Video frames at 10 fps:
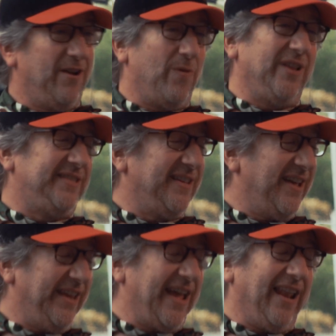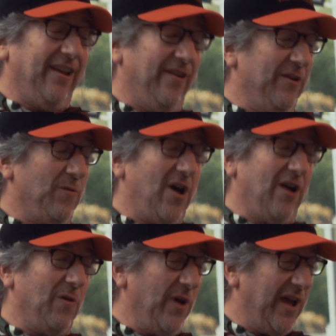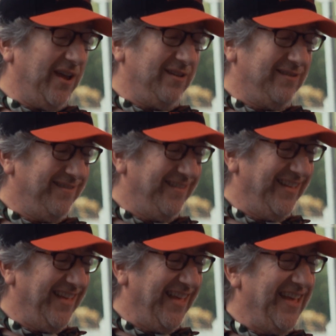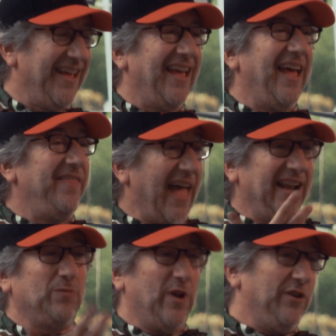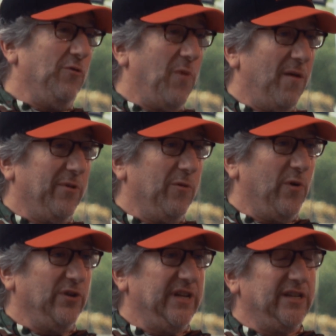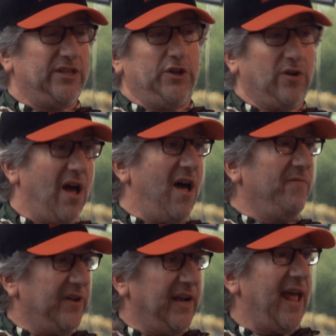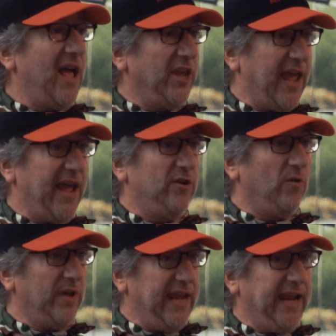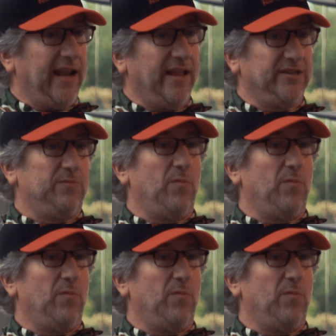you know what, son, you gotta learn to walk away. And that is what a true barbecue person is you're confident in how you handle heat and